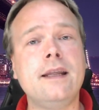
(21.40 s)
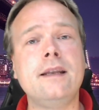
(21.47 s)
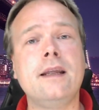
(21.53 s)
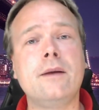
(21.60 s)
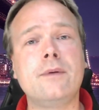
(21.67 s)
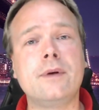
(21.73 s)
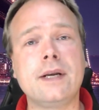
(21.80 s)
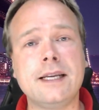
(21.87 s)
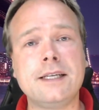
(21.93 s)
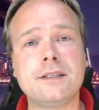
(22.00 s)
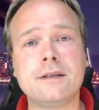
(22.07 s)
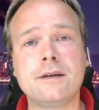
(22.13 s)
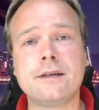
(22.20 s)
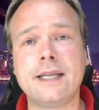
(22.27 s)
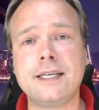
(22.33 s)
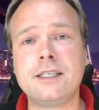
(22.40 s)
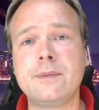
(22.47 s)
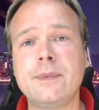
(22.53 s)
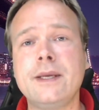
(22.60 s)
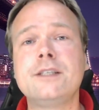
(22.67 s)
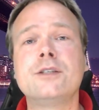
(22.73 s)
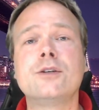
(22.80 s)
then a relational
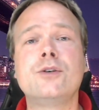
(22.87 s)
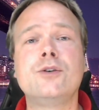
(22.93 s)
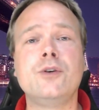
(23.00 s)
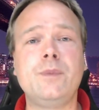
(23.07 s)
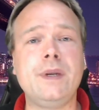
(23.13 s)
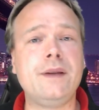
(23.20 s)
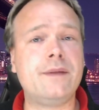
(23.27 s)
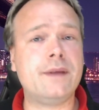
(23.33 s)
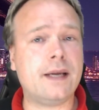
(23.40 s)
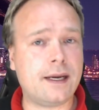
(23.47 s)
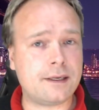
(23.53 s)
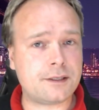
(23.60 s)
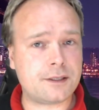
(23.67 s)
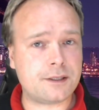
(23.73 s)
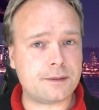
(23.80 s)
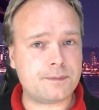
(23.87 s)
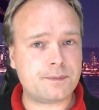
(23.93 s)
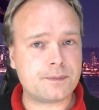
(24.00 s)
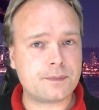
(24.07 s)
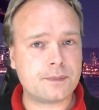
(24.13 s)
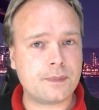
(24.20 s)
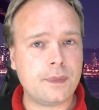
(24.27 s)
database could be the answer.
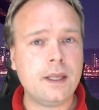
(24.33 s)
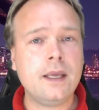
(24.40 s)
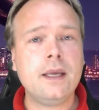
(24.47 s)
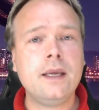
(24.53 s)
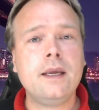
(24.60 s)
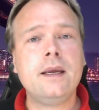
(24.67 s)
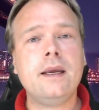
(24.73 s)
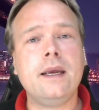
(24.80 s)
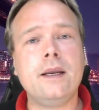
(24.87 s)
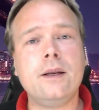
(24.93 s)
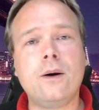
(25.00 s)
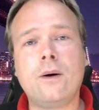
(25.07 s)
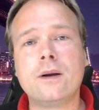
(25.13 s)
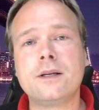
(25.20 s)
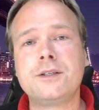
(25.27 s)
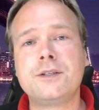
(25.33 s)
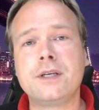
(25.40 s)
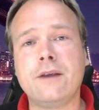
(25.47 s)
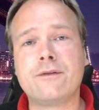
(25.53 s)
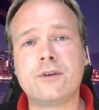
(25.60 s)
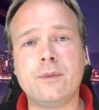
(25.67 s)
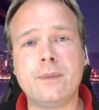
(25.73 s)
In order to
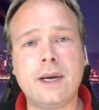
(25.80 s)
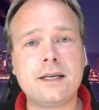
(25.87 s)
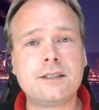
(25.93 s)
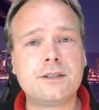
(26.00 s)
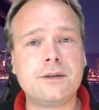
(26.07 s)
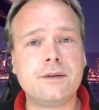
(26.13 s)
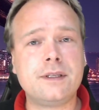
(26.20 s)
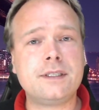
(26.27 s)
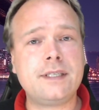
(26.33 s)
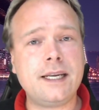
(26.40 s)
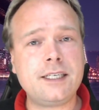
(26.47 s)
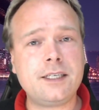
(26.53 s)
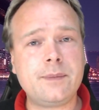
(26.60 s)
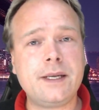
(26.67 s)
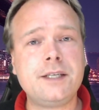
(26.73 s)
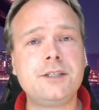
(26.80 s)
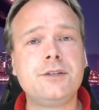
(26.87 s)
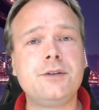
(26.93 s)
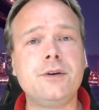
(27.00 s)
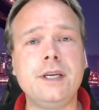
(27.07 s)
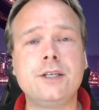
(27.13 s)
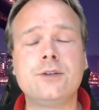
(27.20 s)
give commands to this
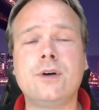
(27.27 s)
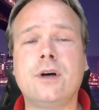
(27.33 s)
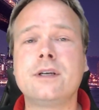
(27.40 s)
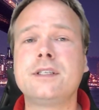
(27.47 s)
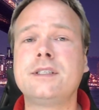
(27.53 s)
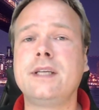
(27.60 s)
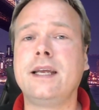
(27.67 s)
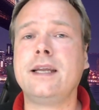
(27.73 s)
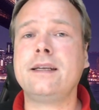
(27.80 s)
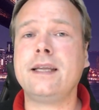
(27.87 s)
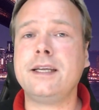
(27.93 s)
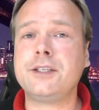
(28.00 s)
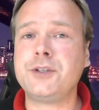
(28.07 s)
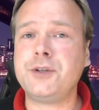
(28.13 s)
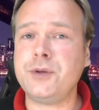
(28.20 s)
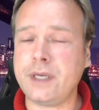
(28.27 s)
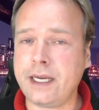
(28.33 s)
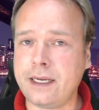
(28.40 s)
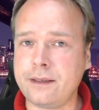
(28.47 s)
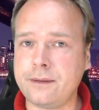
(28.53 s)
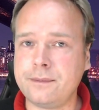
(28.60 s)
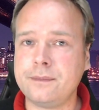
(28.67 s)
database, you need to understand
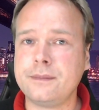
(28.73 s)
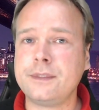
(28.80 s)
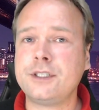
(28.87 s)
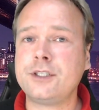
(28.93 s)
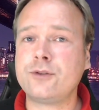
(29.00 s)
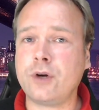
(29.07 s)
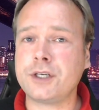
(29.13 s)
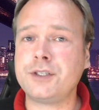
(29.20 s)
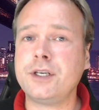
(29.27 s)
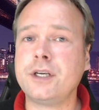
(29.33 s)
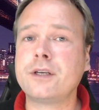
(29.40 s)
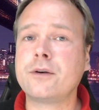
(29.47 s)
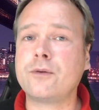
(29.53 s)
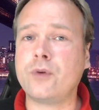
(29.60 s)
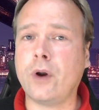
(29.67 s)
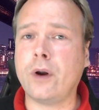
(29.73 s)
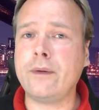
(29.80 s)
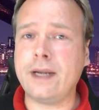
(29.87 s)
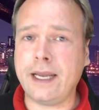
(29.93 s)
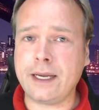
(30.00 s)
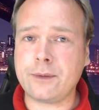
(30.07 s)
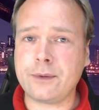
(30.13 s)
SQL, Structured Query
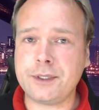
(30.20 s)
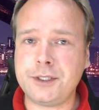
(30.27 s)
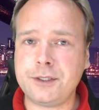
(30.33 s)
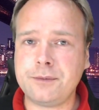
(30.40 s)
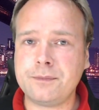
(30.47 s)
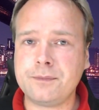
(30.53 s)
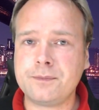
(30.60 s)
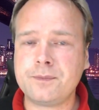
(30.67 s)
Language.